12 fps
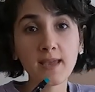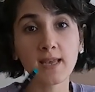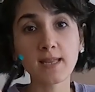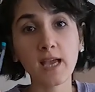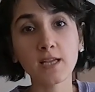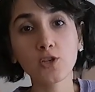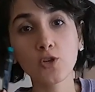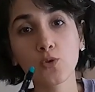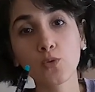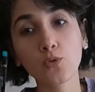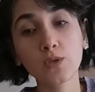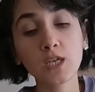thing that
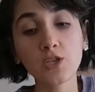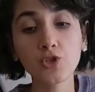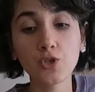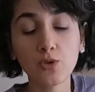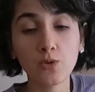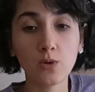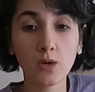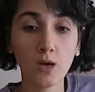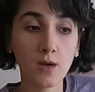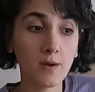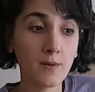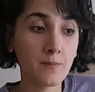you need to
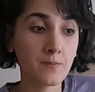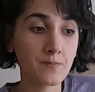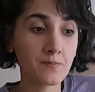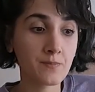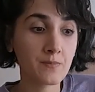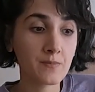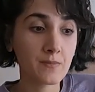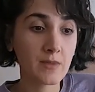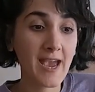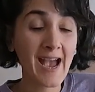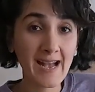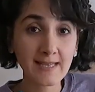
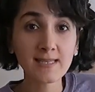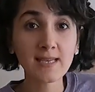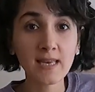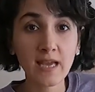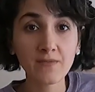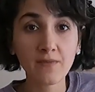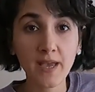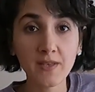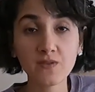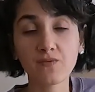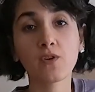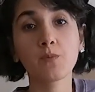ask in
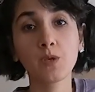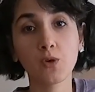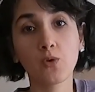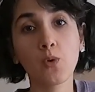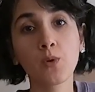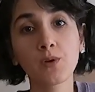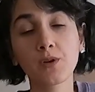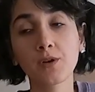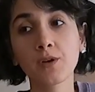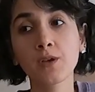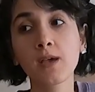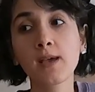advance from your
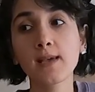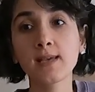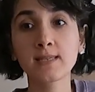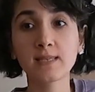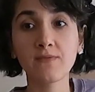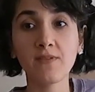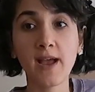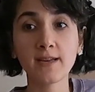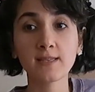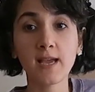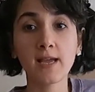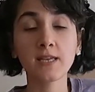owner is the
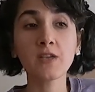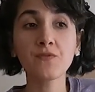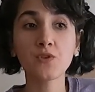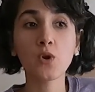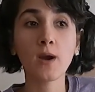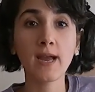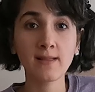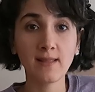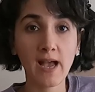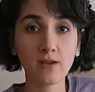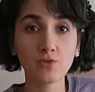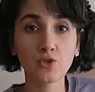fact that if you're
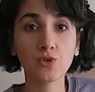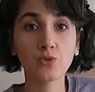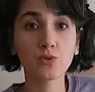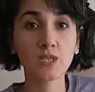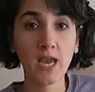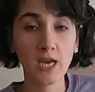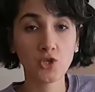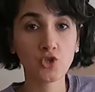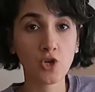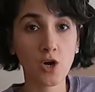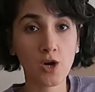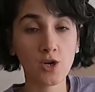allowed to take
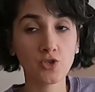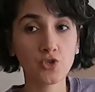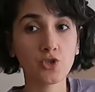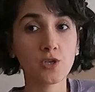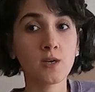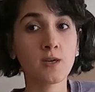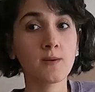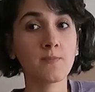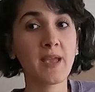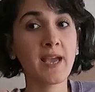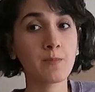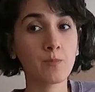charge
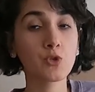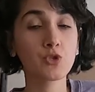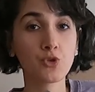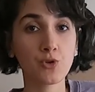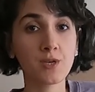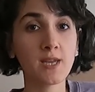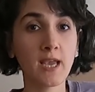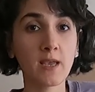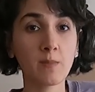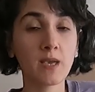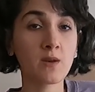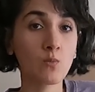and put your
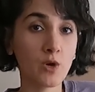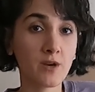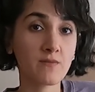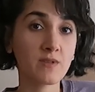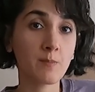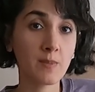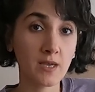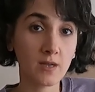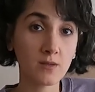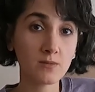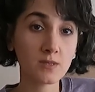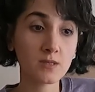name in one of the
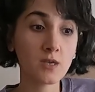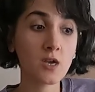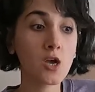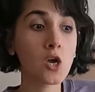bills